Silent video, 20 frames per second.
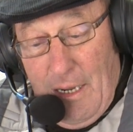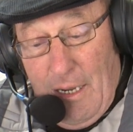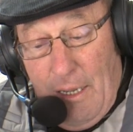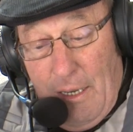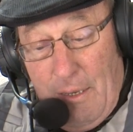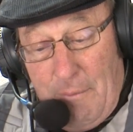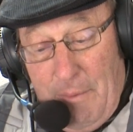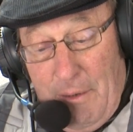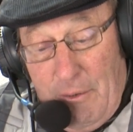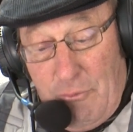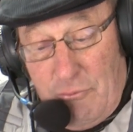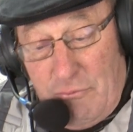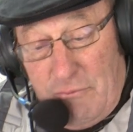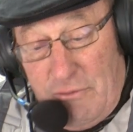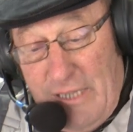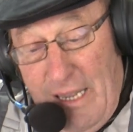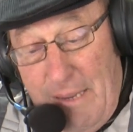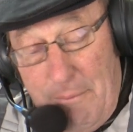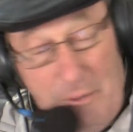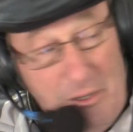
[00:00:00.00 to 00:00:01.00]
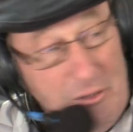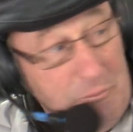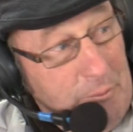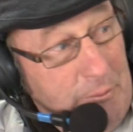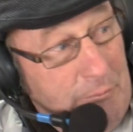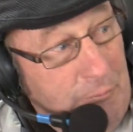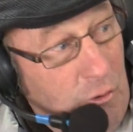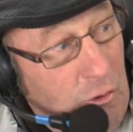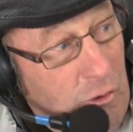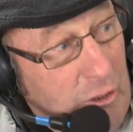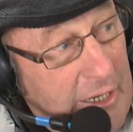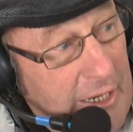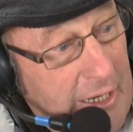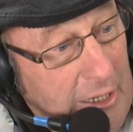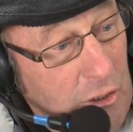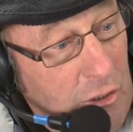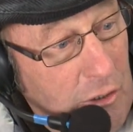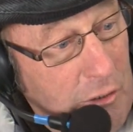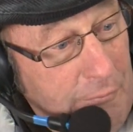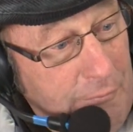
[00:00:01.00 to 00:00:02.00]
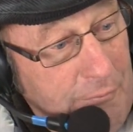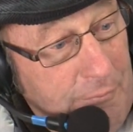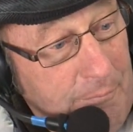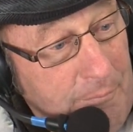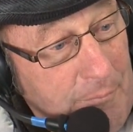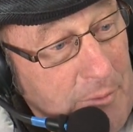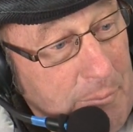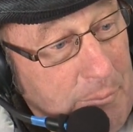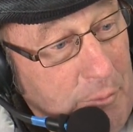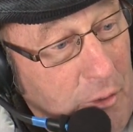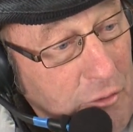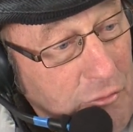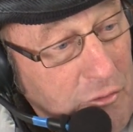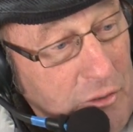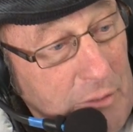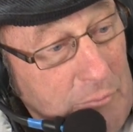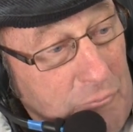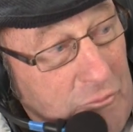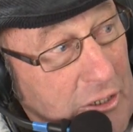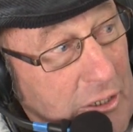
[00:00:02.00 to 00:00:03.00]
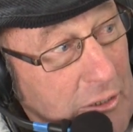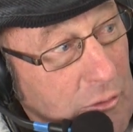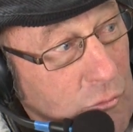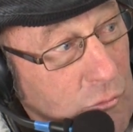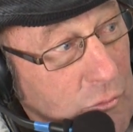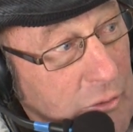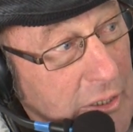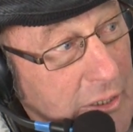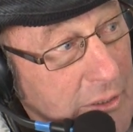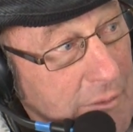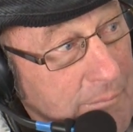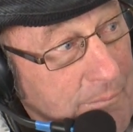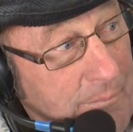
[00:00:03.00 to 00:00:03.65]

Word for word: And about 10 minutes before kickoff, the boss comes in, Lukey.